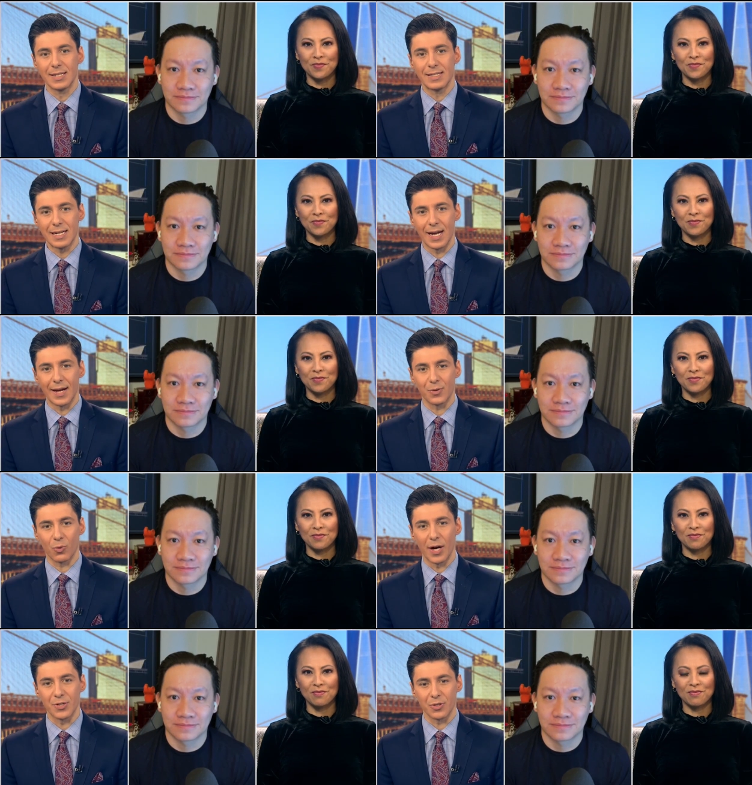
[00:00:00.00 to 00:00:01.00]
Speaker 1: CNET,
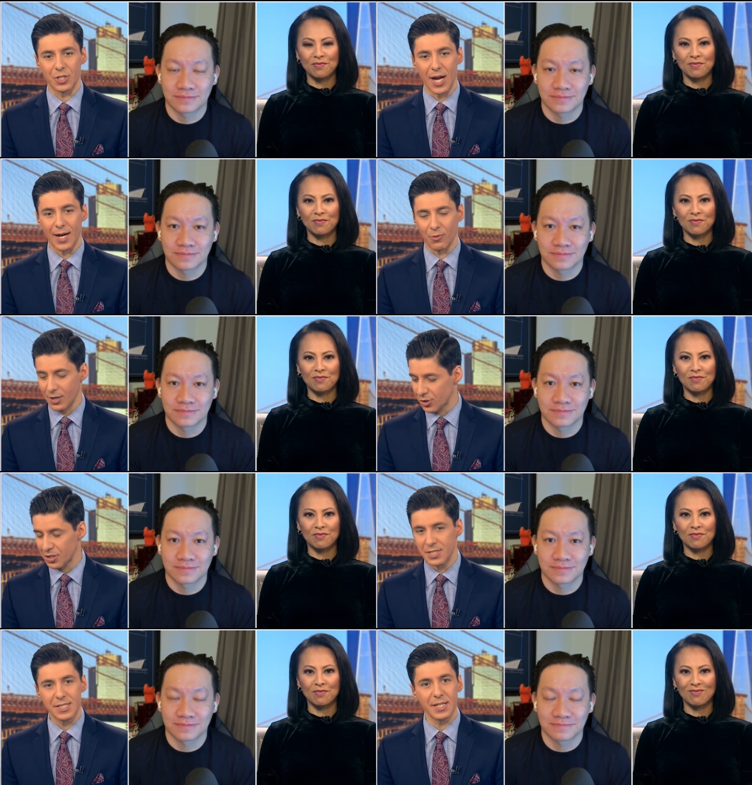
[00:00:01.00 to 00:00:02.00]
Roger Cheng. Roger,
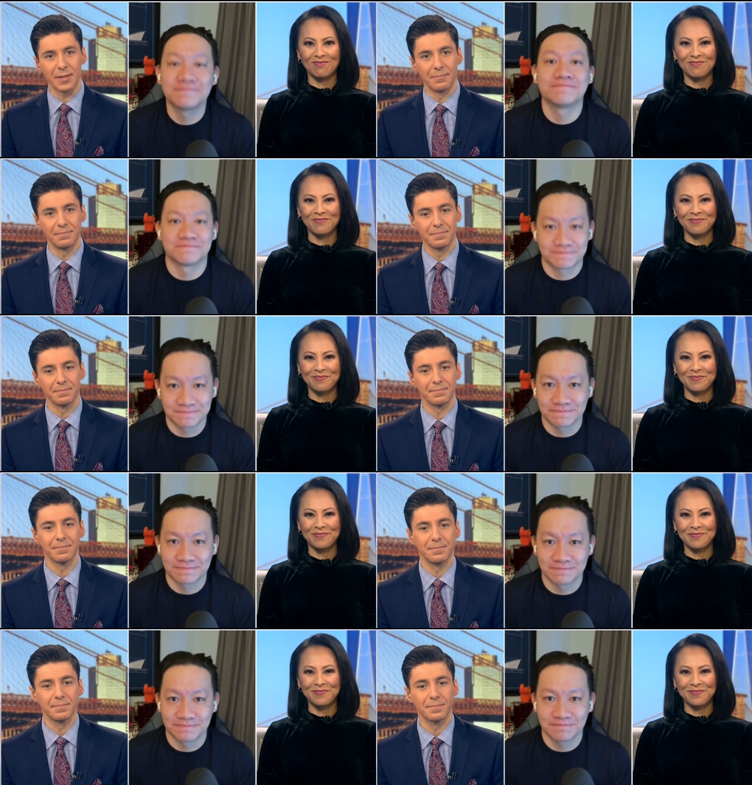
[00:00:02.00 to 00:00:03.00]
good to see you.
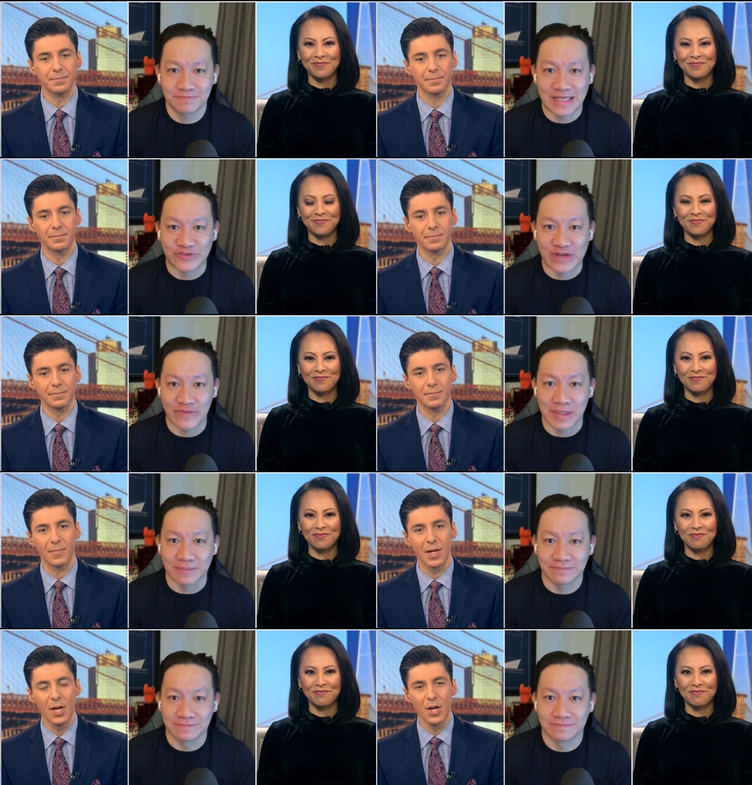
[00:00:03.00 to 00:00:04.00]
Thanks for having
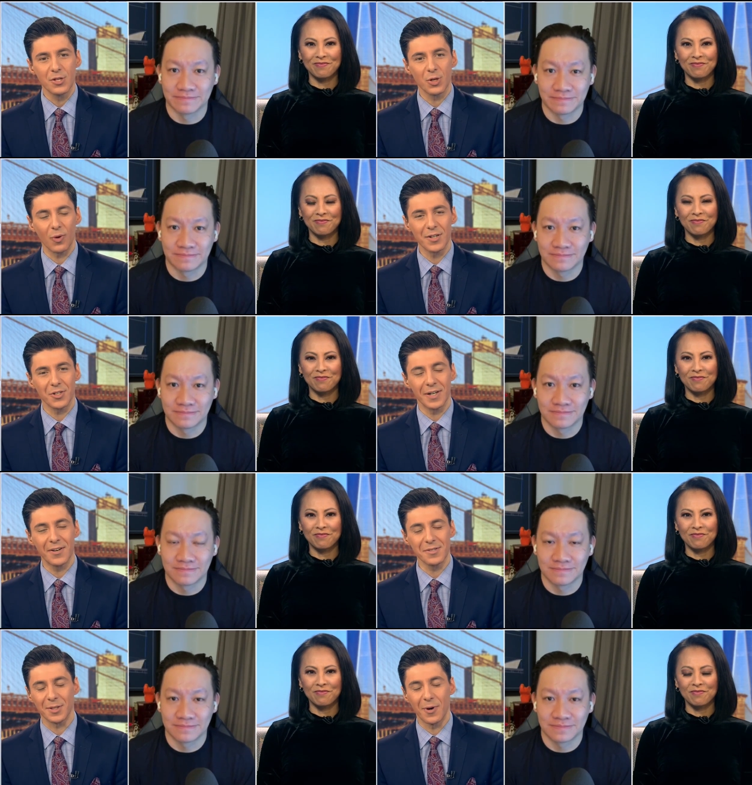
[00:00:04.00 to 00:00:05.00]
me. So, Roger,
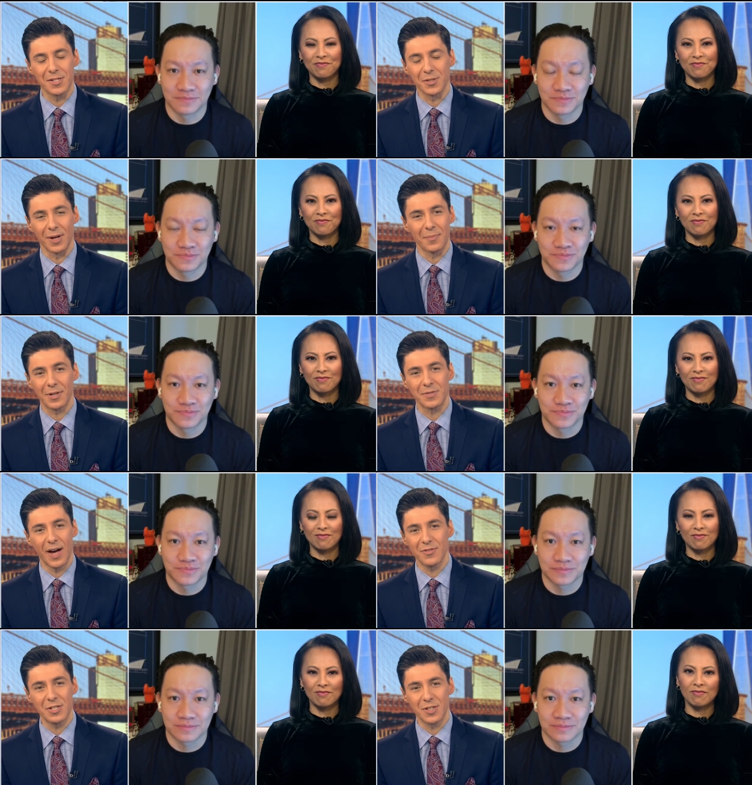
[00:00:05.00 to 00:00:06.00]
here's the question, right? Because
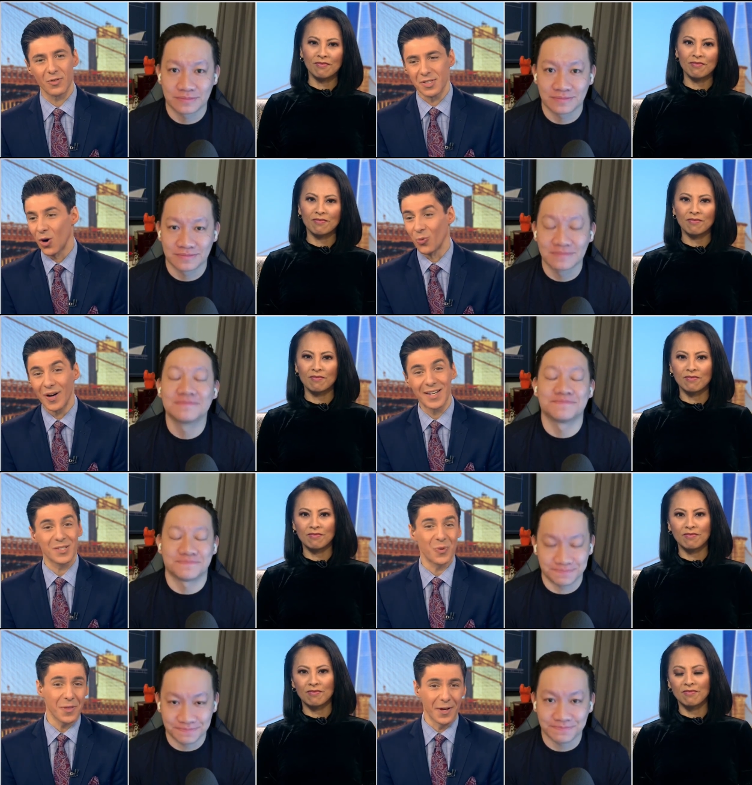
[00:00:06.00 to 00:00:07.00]
5G service already
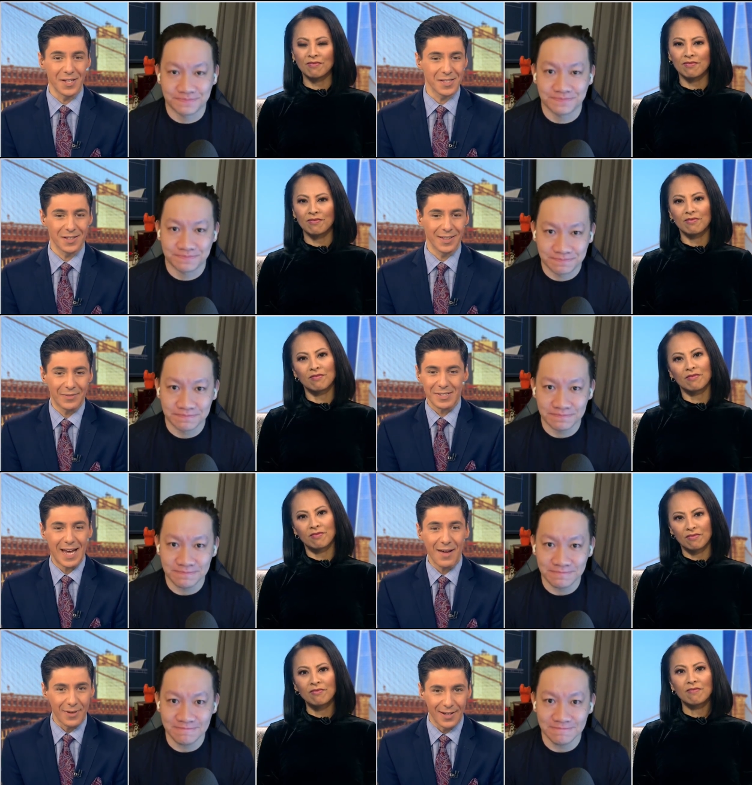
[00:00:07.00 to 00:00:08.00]
is with us. A lot of us
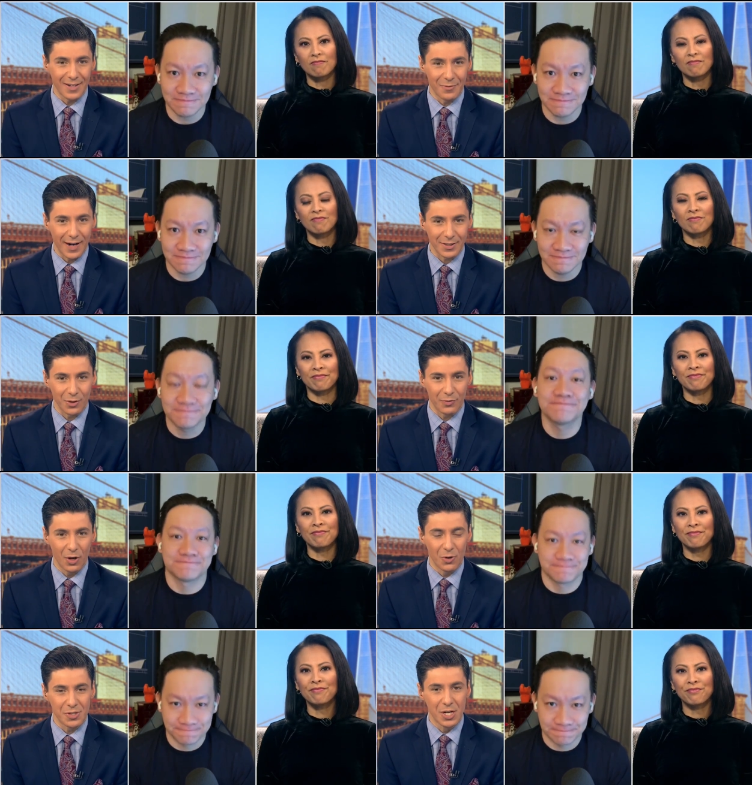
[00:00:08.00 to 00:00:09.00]
have it, in fact, mm -hmm. on our mm-hmm.
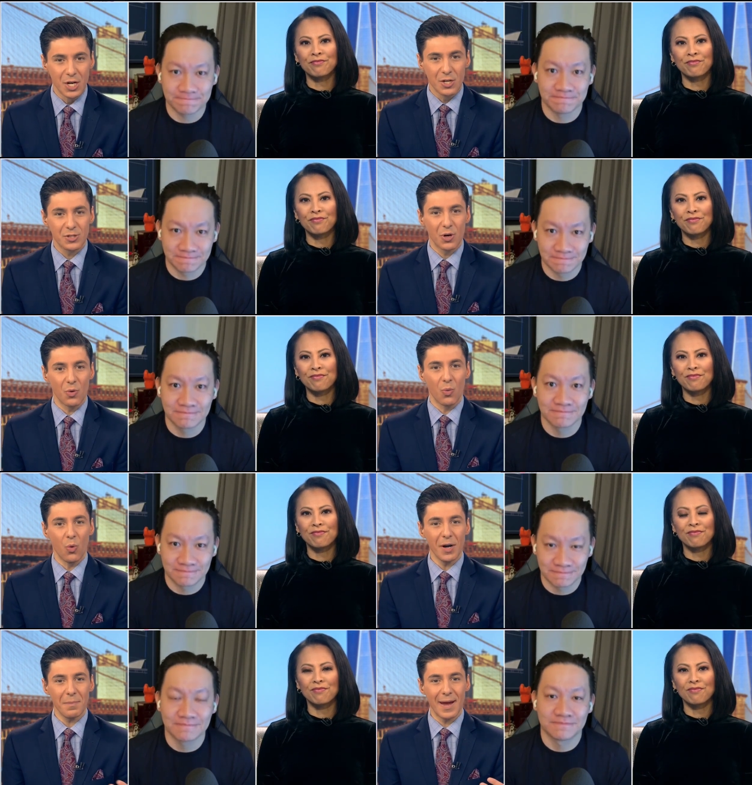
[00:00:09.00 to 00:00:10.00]
phones. So,
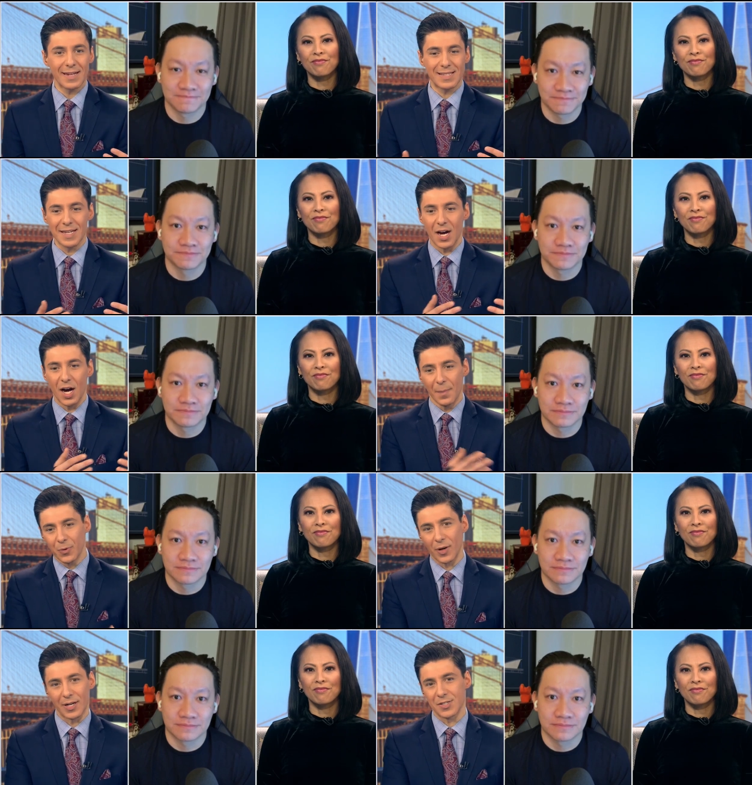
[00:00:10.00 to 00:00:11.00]
what makes the
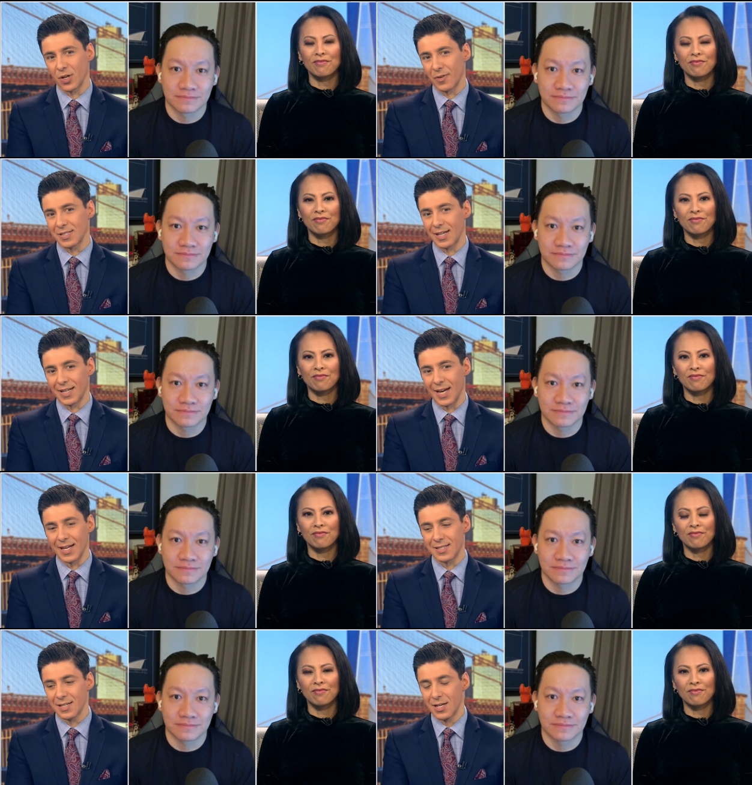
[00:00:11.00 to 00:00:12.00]
upgraded service, I
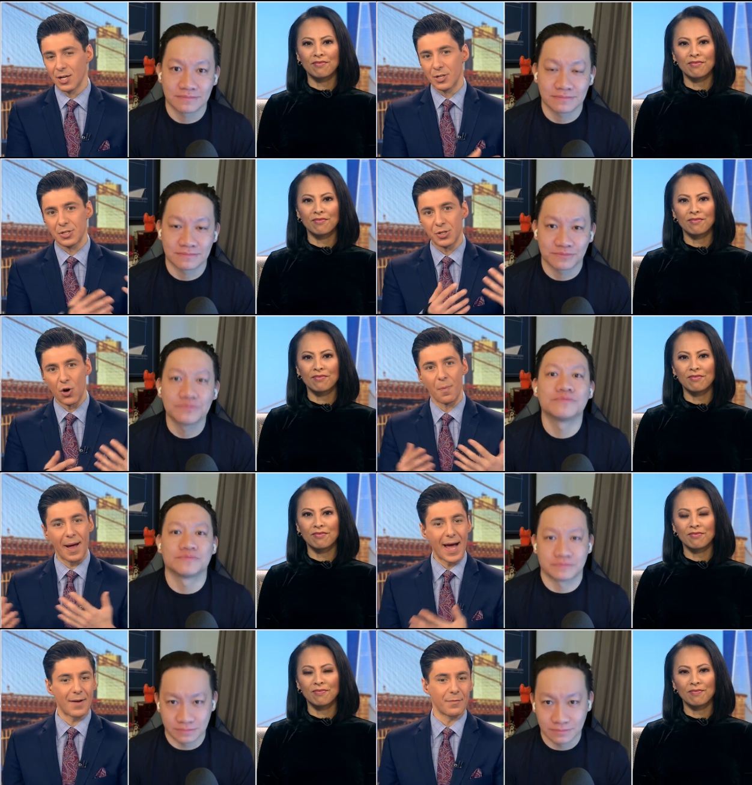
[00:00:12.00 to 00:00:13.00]
guess, so
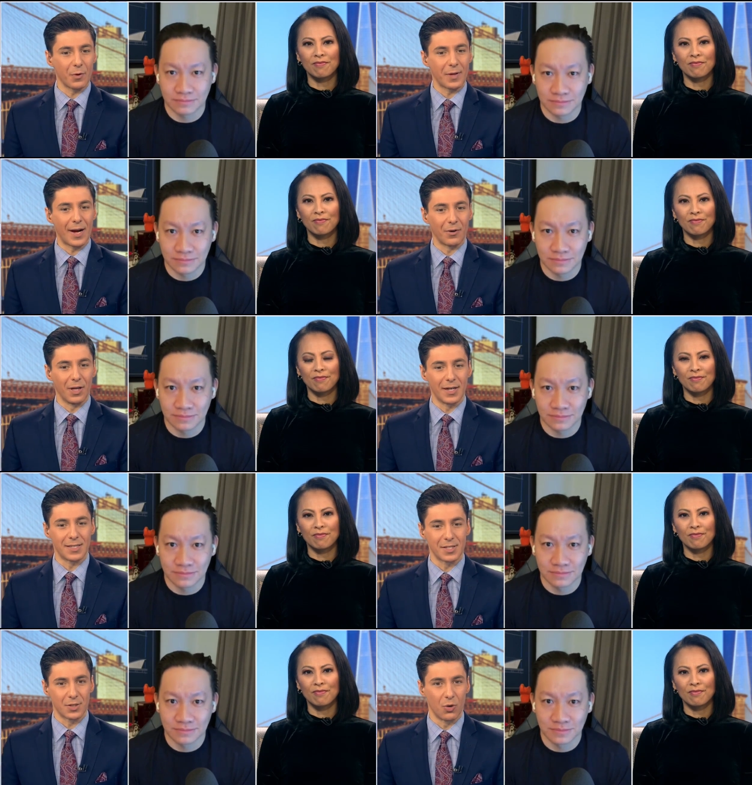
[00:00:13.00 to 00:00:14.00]
bad for the
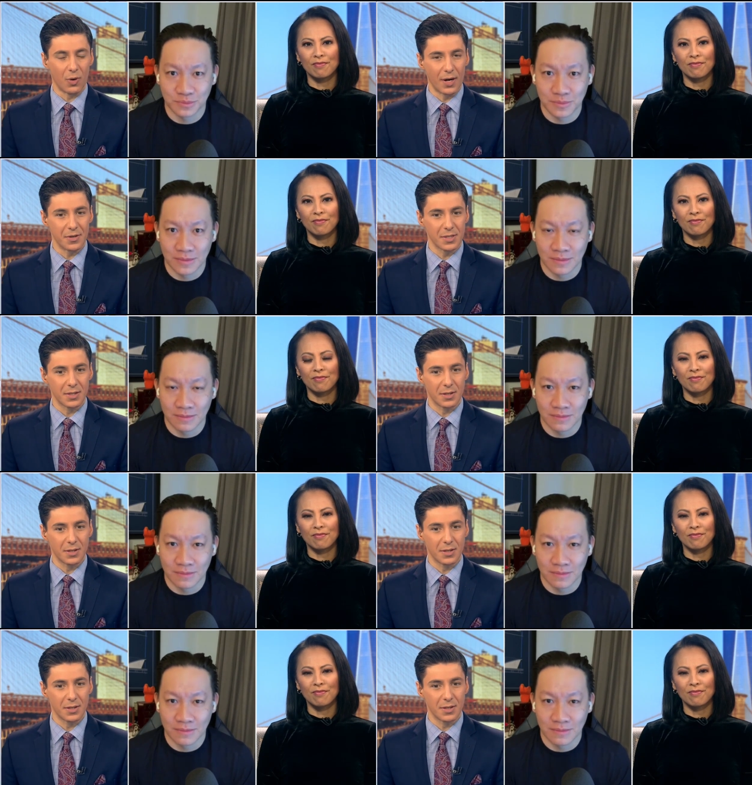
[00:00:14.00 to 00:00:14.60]
airlines this go around?